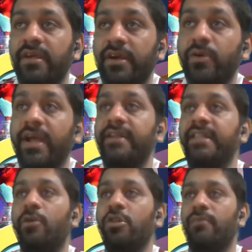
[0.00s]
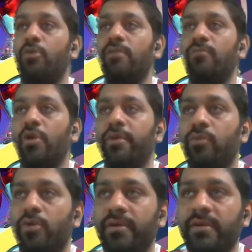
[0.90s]
to get them on the ball more and
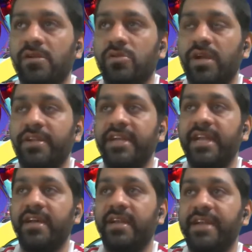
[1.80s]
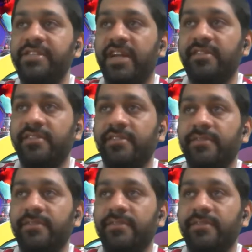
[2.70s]
more so that they can create chances.